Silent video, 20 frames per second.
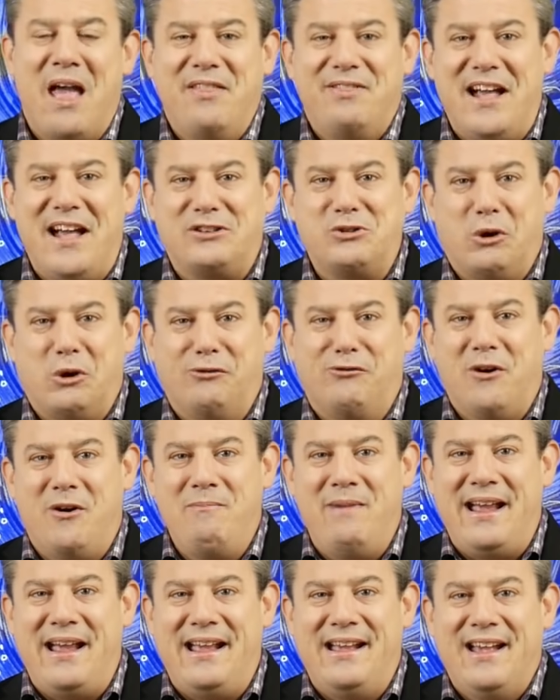That's all from
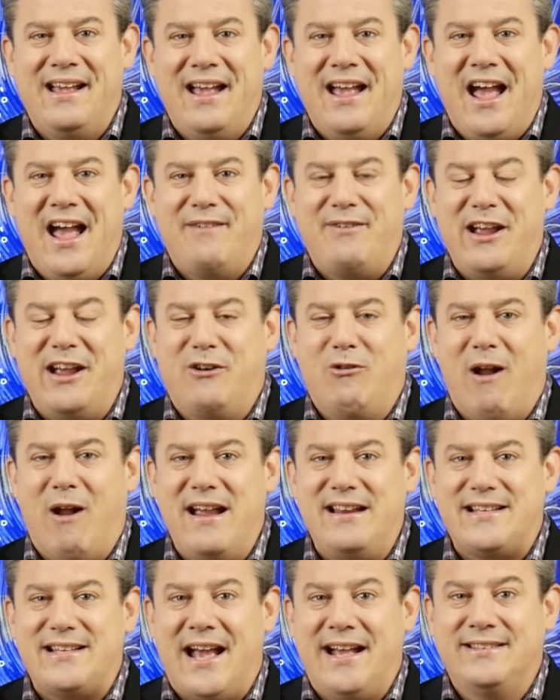me. Have a
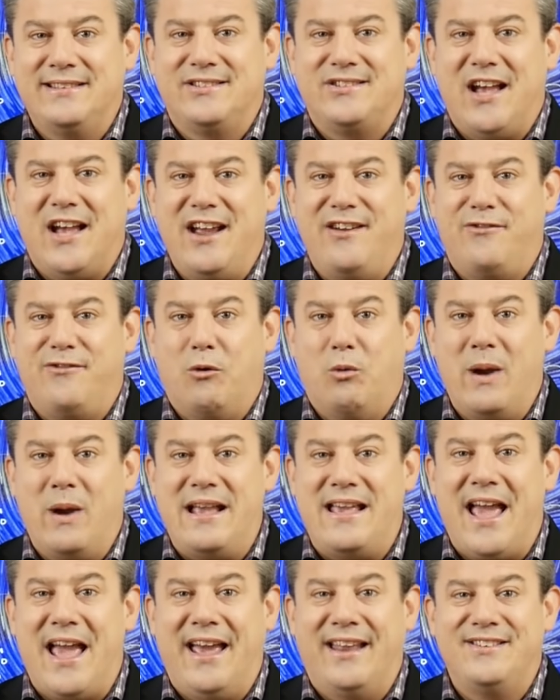great and safe
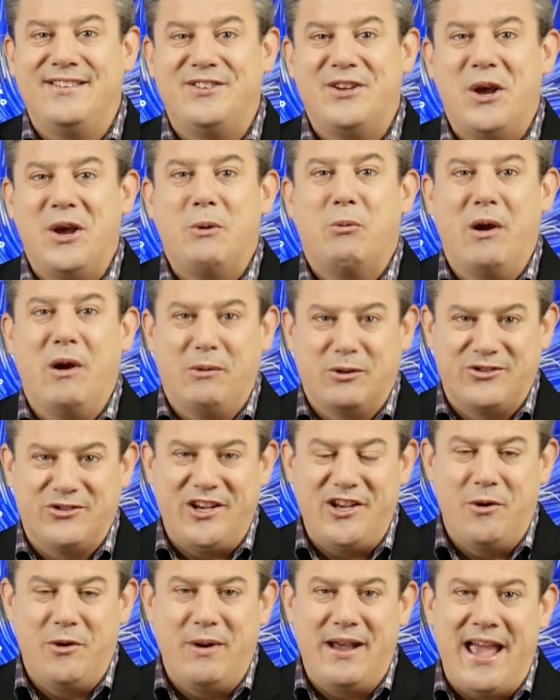weekend. We will
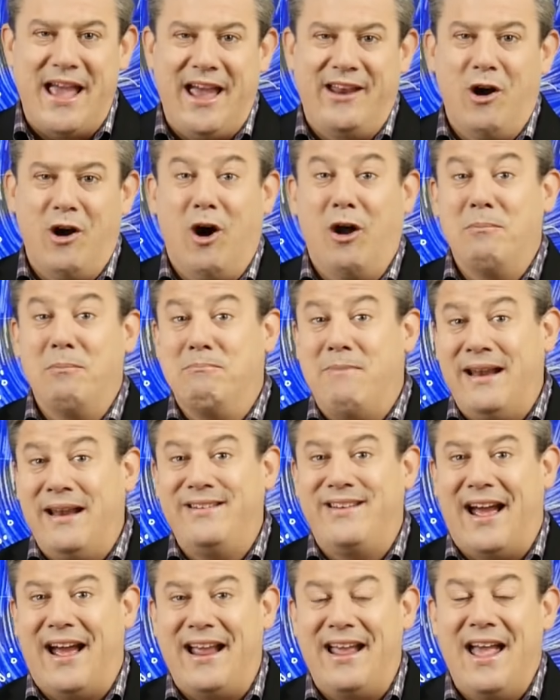see you again on
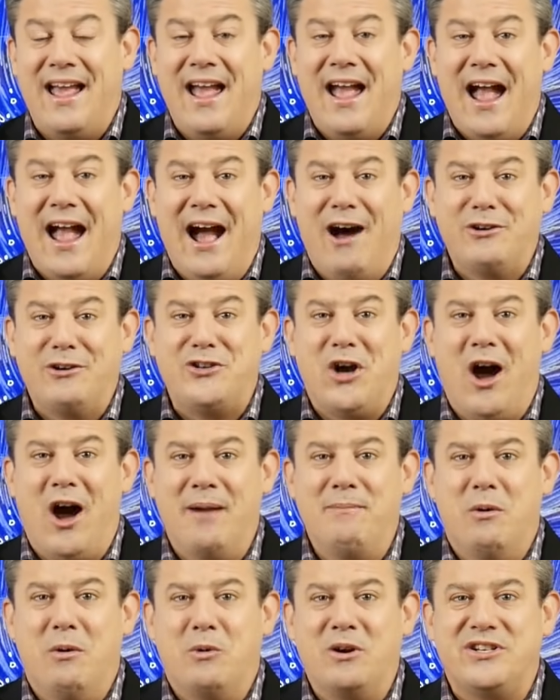Monday, our
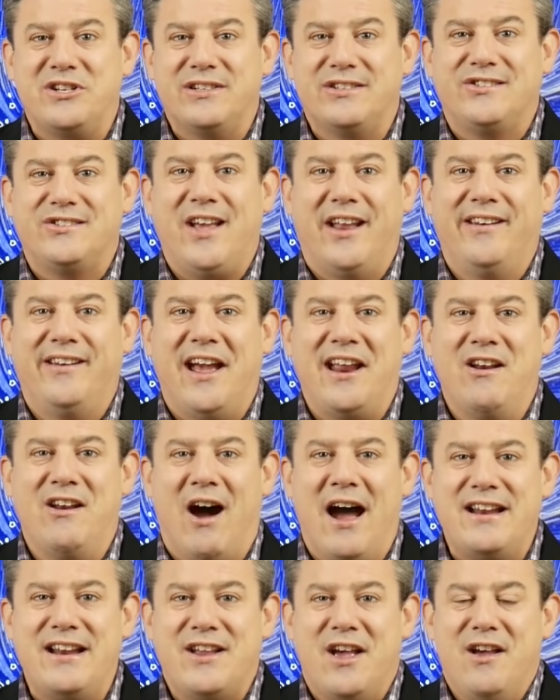time, which is Sunday
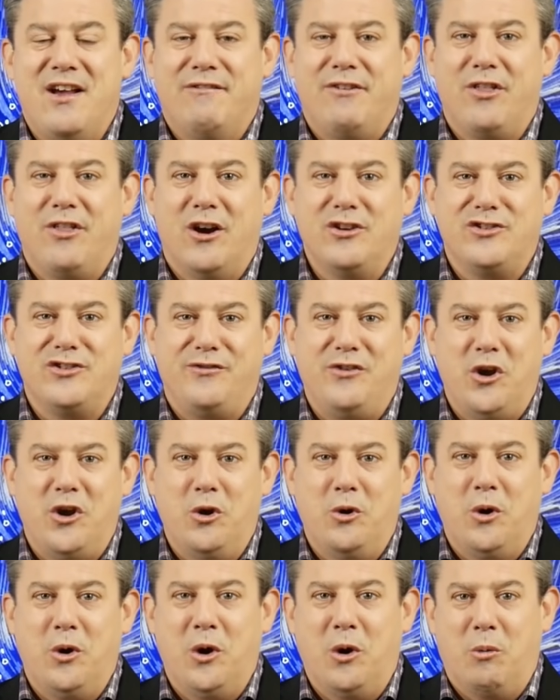night for those of
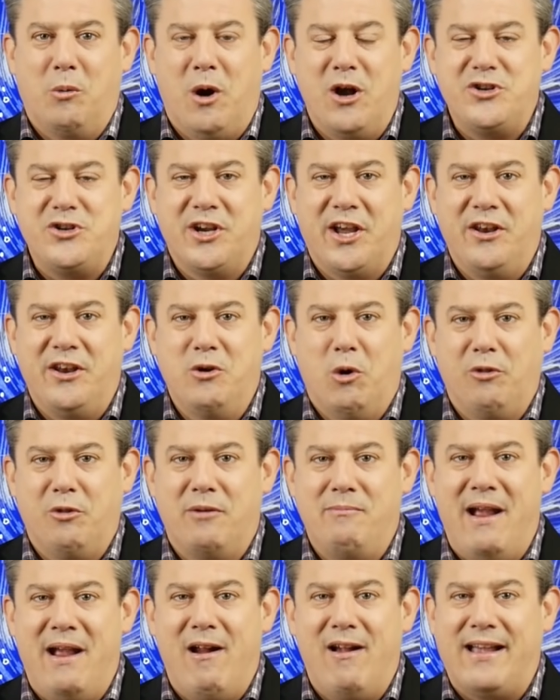you who are watching in North
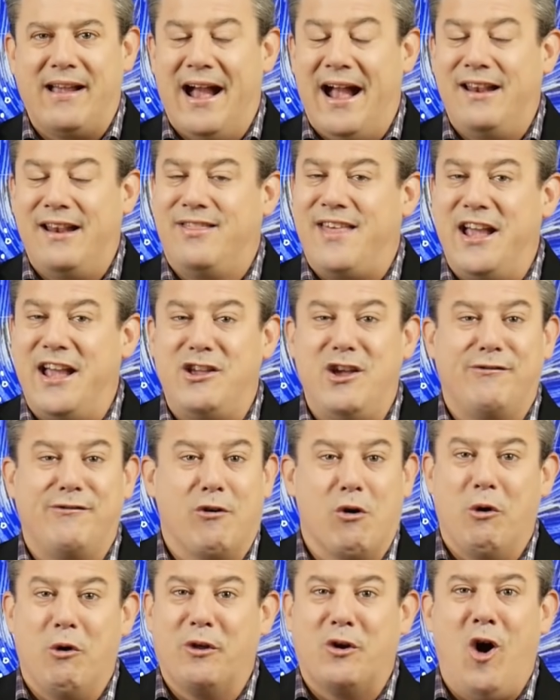America. And thank you
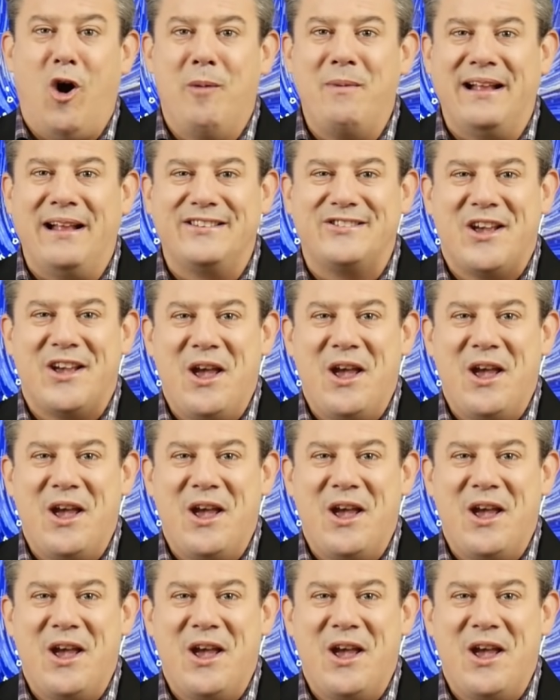for all the comments